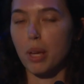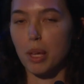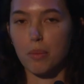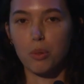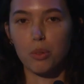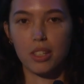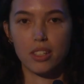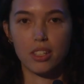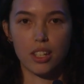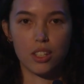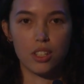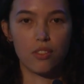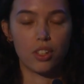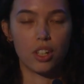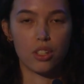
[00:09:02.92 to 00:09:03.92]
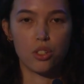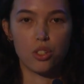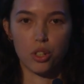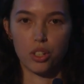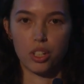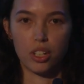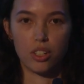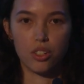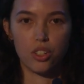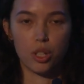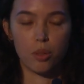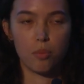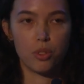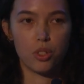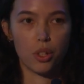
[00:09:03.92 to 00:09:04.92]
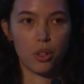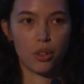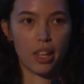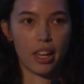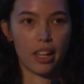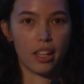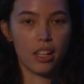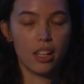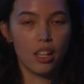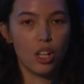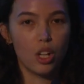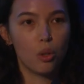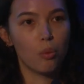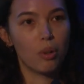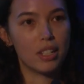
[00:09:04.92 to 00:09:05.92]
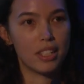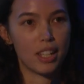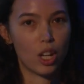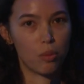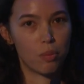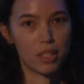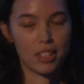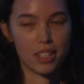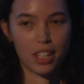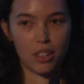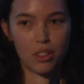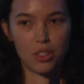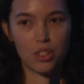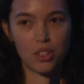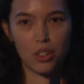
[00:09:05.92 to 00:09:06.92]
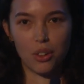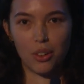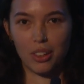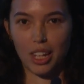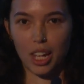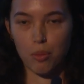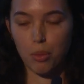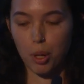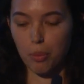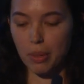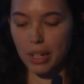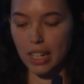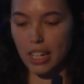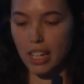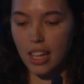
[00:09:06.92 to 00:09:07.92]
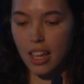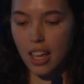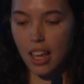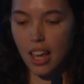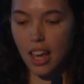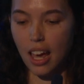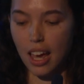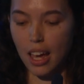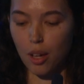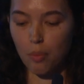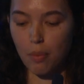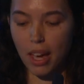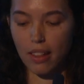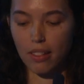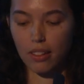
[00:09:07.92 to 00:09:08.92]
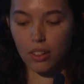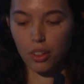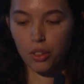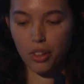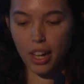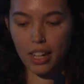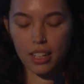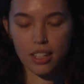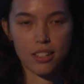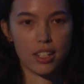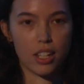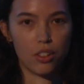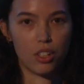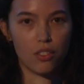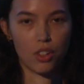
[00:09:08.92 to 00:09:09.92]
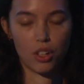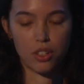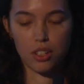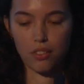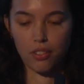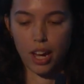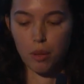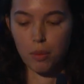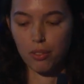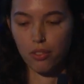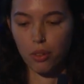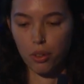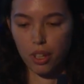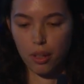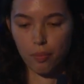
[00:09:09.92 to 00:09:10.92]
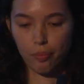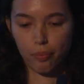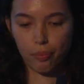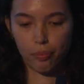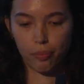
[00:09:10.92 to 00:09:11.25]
people with a sense of custodianship, so they want to help the snails on their property and create a snail diverse environment for them.